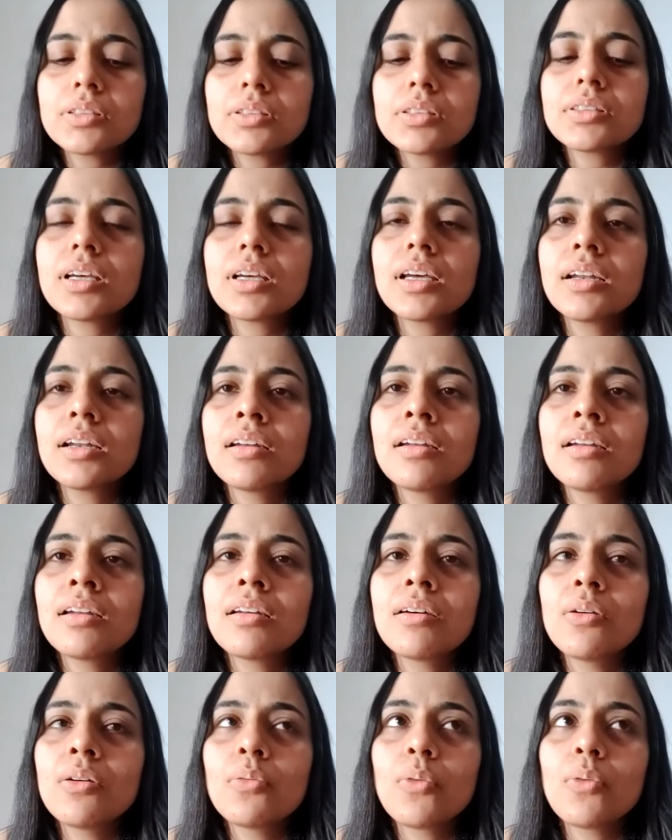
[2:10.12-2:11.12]
then
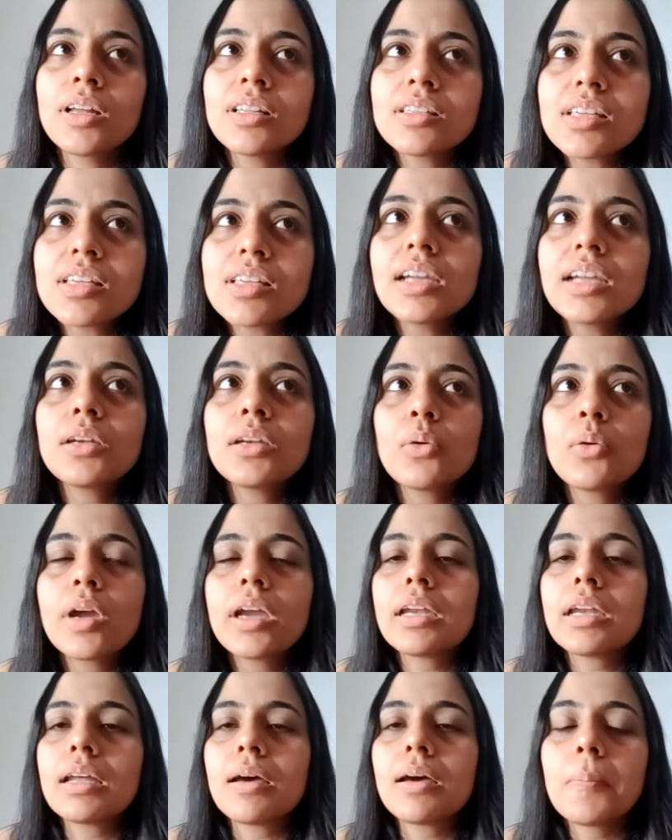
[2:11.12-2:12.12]
once I took
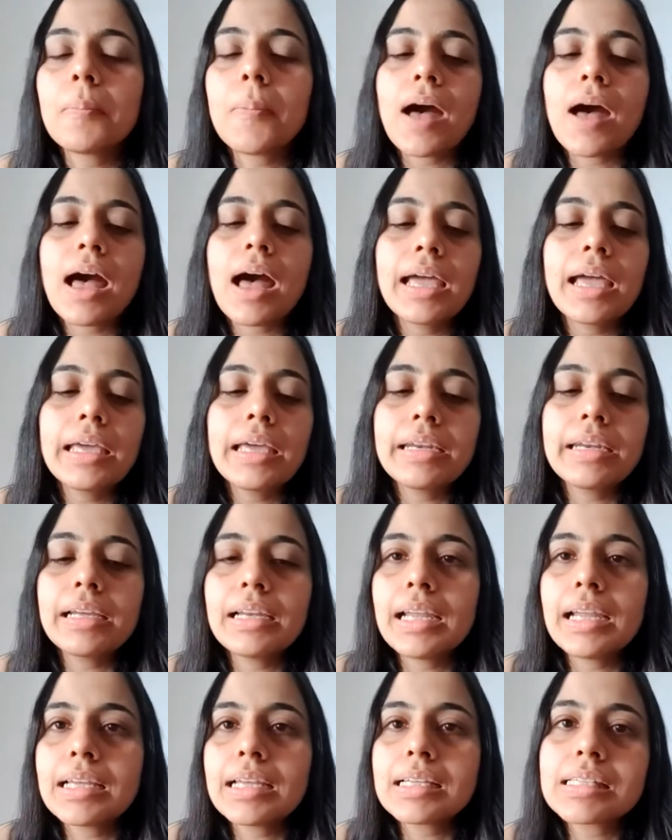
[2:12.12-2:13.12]
it up, I
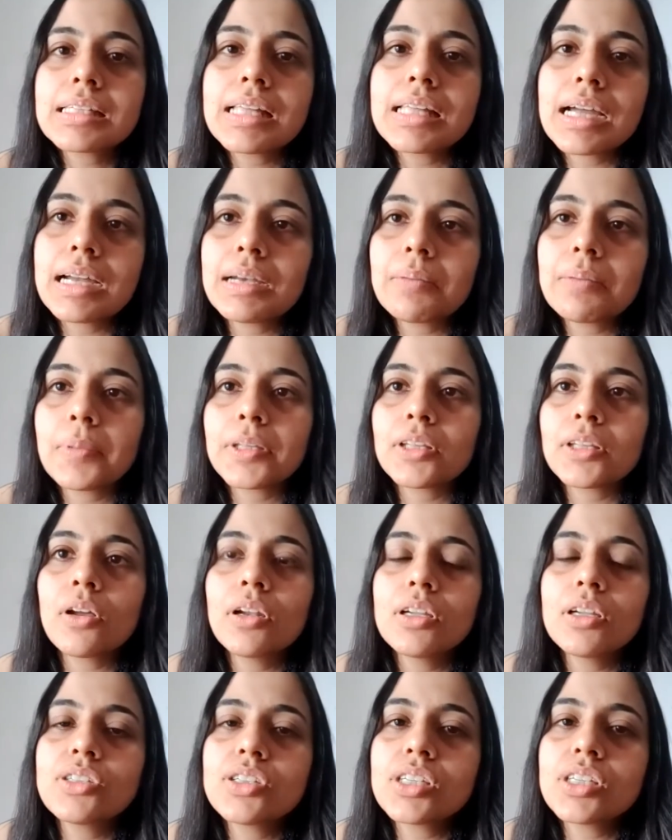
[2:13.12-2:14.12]
realized that
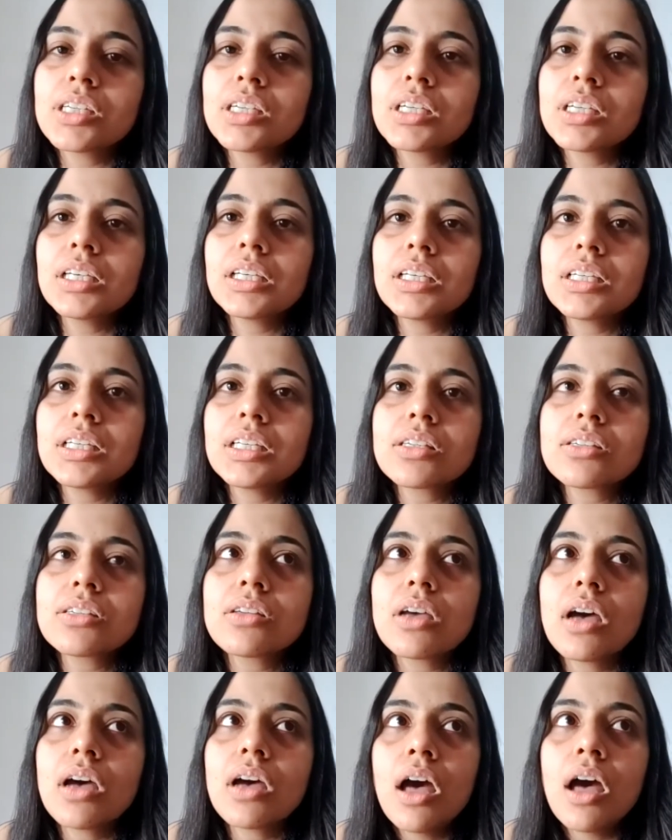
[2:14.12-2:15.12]
pathology is
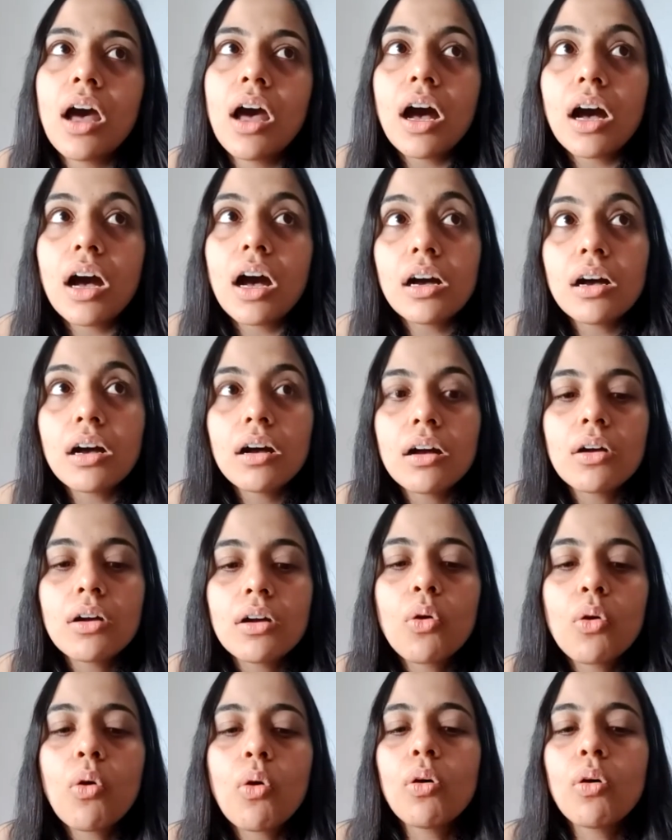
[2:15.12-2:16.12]
a
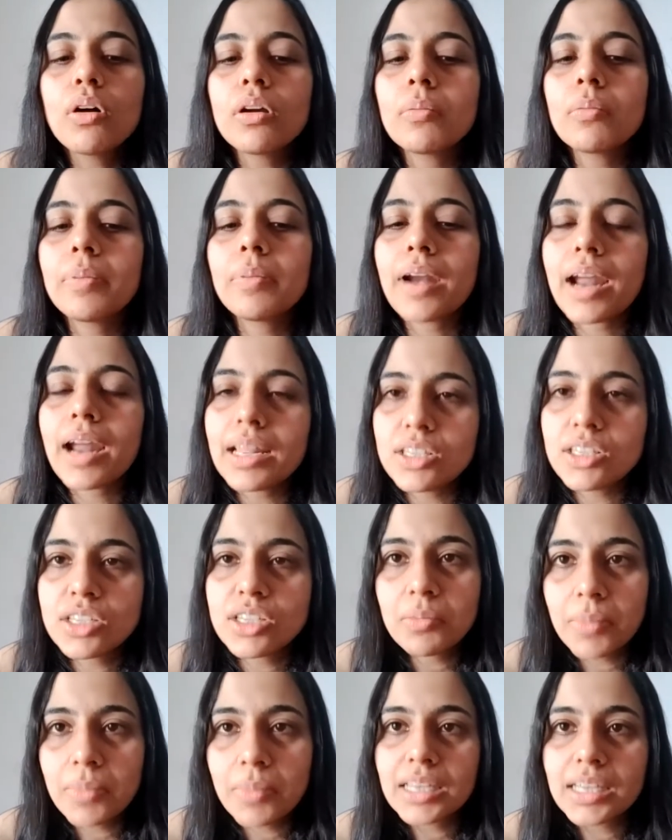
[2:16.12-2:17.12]
core branch
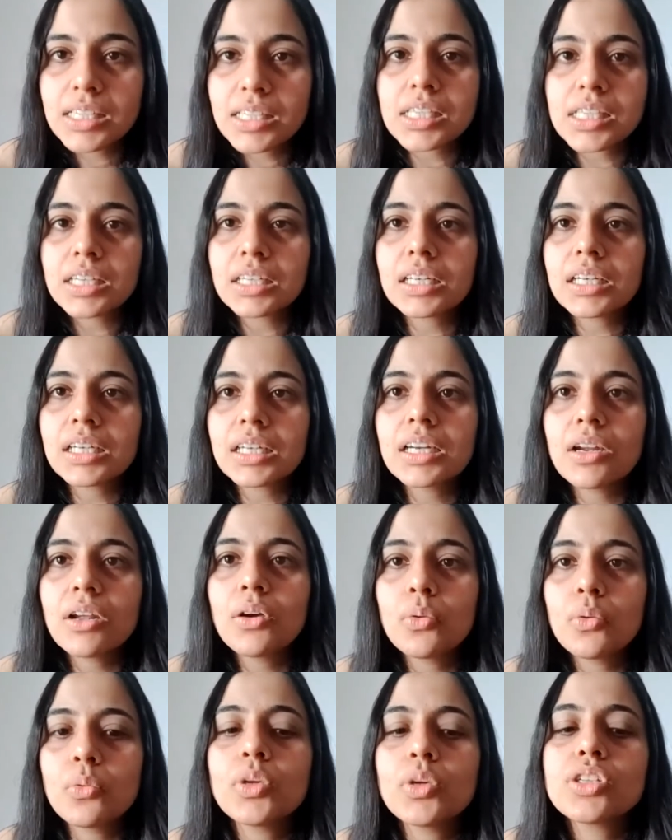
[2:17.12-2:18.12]
in medicine,
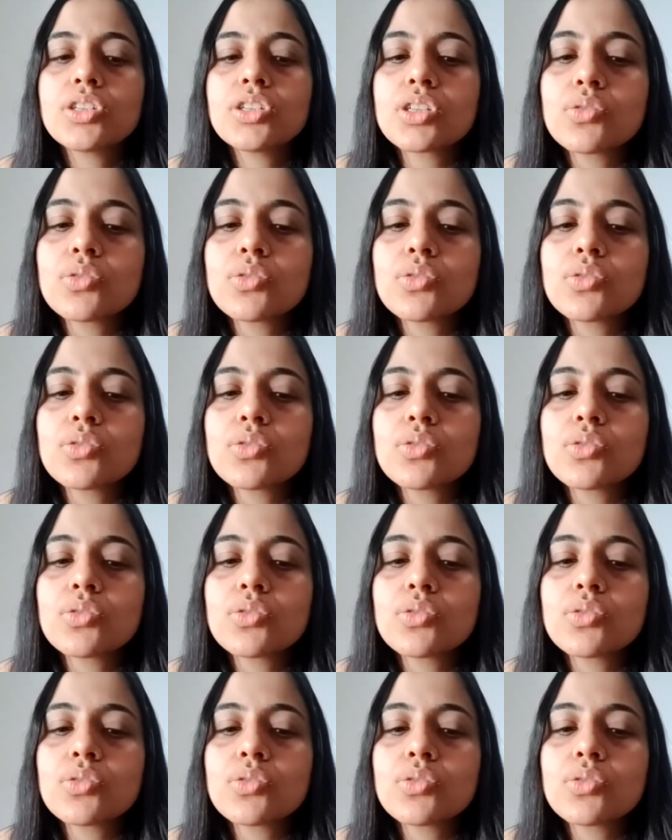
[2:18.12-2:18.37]
which is